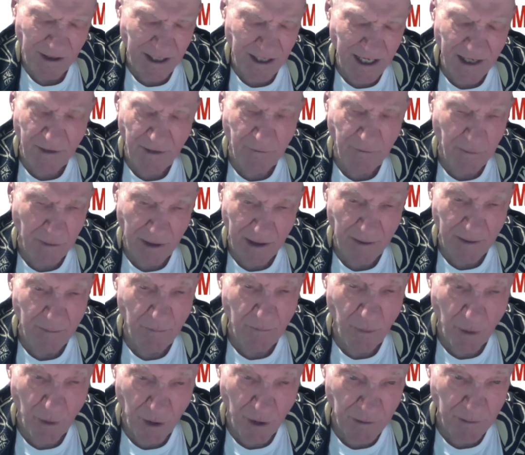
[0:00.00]
equally
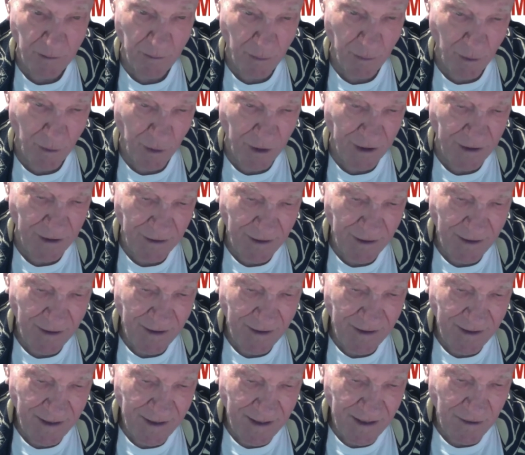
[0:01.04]
important point,
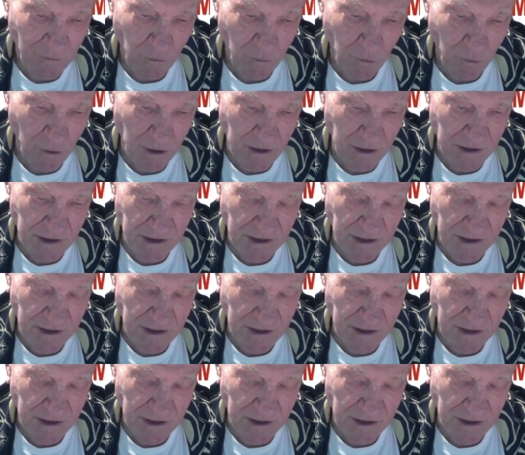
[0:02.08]
was